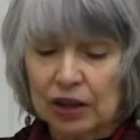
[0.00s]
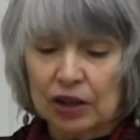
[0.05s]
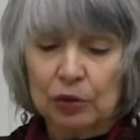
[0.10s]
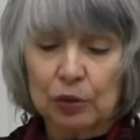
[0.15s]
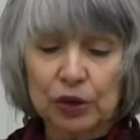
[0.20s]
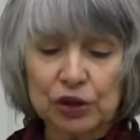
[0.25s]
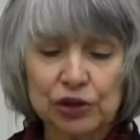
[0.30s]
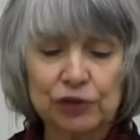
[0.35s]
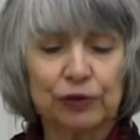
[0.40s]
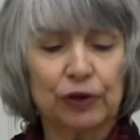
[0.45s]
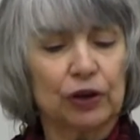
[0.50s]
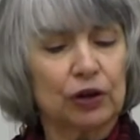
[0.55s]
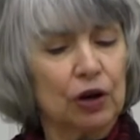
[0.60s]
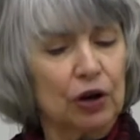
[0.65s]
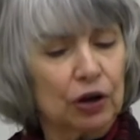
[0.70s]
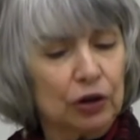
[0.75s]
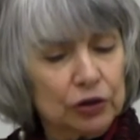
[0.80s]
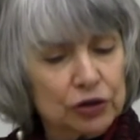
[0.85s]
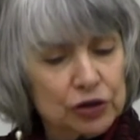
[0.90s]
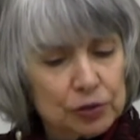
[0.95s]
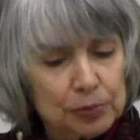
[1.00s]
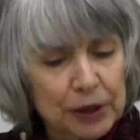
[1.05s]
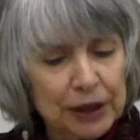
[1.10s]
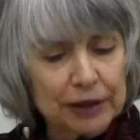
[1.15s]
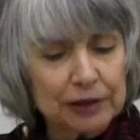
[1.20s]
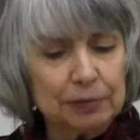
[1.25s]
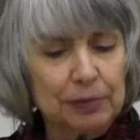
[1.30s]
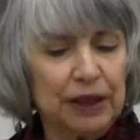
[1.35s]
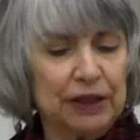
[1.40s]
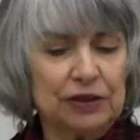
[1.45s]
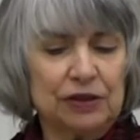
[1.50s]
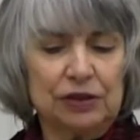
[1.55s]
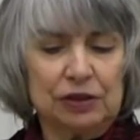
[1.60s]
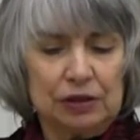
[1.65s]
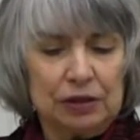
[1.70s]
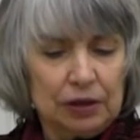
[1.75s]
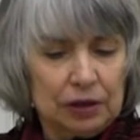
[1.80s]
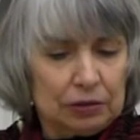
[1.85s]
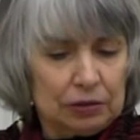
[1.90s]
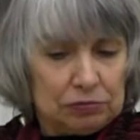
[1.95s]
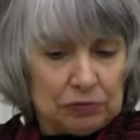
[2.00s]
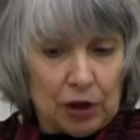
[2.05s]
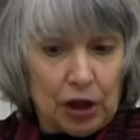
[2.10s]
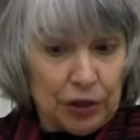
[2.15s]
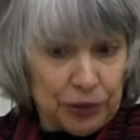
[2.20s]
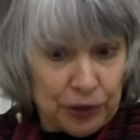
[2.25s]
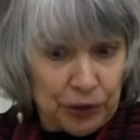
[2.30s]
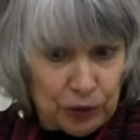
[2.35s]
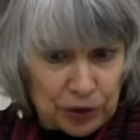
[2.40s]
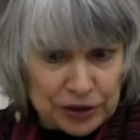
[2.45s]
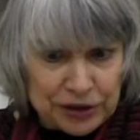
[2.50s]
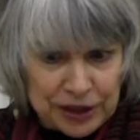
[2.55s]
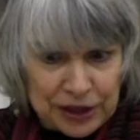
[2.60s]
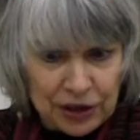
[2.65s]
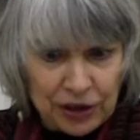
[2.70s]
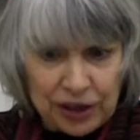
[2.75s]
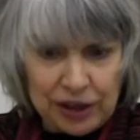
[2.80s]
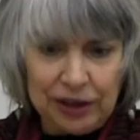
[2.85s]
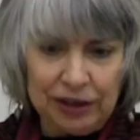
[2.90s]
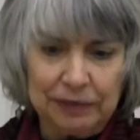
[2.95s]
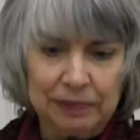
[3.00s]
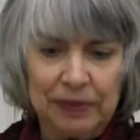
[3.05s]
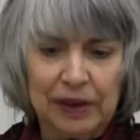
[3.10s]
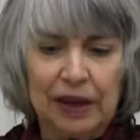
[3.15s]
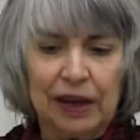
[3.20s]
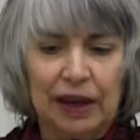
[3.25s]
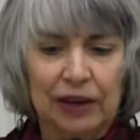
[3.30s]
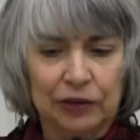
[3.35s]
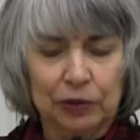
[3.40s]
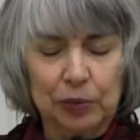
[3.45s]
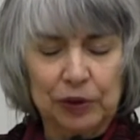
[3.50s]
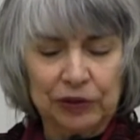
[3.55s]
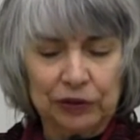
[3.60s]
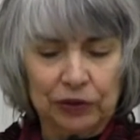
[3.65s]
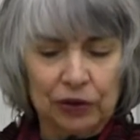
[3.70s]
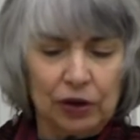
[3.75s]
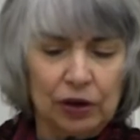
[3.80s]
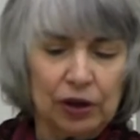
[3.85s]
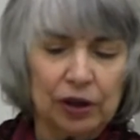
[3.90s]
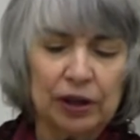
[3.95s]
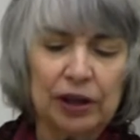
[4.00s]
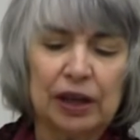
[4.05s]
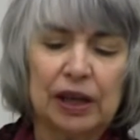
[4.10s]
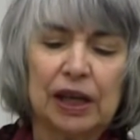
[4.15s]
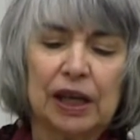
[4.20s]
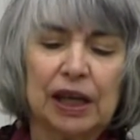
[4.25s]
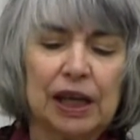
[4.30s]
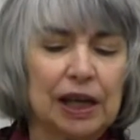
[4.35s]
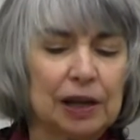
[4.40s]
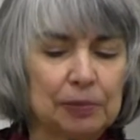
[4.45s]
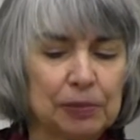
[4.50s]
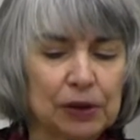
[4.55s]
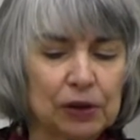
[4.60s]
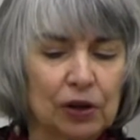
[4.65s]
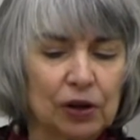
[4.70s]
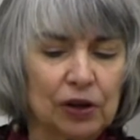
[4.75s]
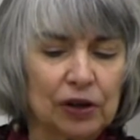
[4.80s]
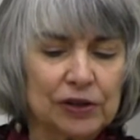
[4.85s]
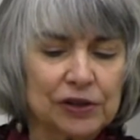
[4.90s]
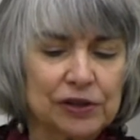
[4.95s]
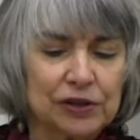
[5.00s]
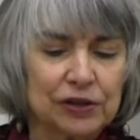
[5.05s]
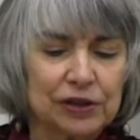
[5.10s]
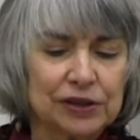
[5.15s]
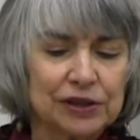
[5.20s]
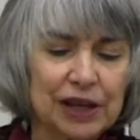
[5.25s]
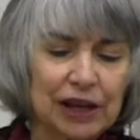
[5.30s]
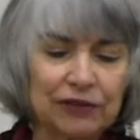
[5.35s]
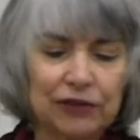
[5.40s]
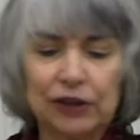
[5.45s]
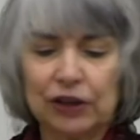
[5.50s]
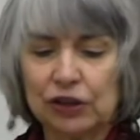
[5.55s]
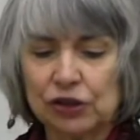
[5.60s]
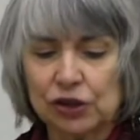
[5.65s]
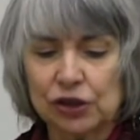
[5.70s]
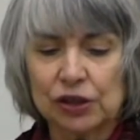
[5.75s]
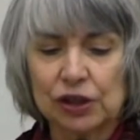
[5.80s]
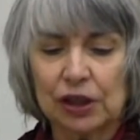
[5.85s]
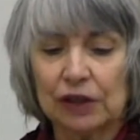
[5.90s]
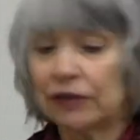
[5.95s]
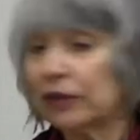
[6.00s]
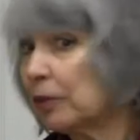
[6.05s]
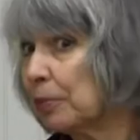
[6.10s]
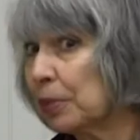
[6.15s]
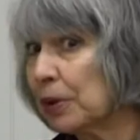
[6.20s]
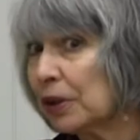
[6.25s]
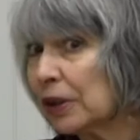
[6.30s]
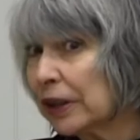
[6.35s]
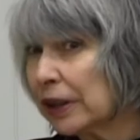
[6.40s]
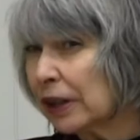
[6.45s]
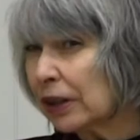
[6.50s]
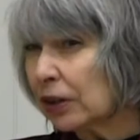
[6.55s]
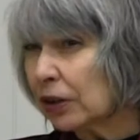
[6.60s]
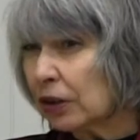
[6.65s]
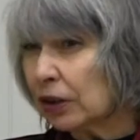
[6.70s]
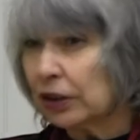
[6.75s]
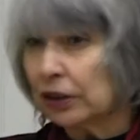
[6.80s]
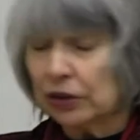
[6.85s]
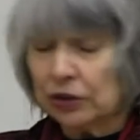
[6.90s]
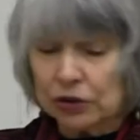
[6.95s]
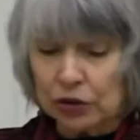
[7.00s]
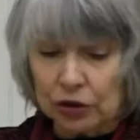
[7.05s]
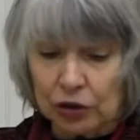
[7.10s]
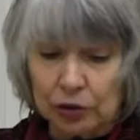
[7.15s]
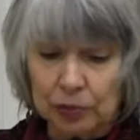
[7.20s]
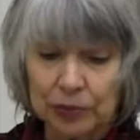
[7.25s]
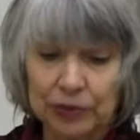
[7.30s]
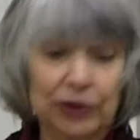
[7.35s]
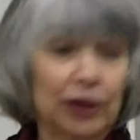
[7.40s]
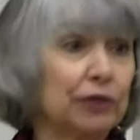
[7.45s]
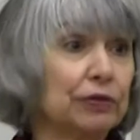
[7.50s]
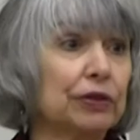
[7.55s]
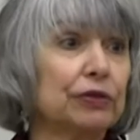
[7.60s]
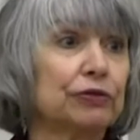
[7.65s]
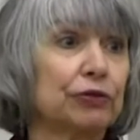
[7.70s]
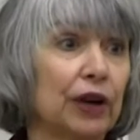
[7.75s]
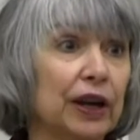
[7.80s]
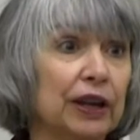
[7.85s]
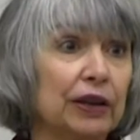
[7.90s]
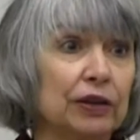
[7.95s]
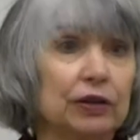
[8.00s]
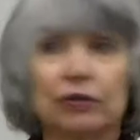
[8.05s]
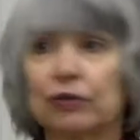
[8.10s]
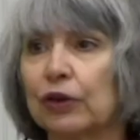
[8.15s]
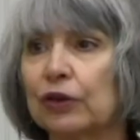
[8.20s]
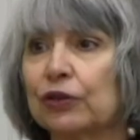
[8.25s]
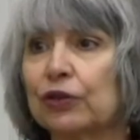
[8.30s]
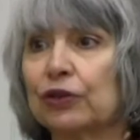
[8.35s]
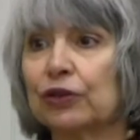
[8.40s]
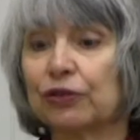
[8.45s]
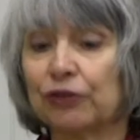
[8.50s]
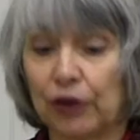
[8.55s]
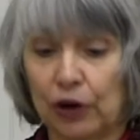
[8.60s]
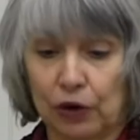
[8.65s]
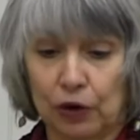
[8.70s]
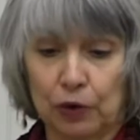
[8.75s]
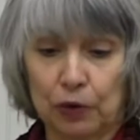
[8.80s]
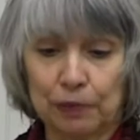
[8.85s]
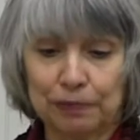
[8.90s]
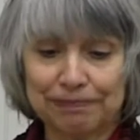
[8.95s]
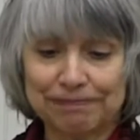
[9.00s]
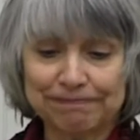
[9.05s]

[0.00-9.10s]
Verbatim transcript: which for Carl Schmitt meant authoritarian, as we saw, and belongs to the definition of the political in terms of friend versus foe.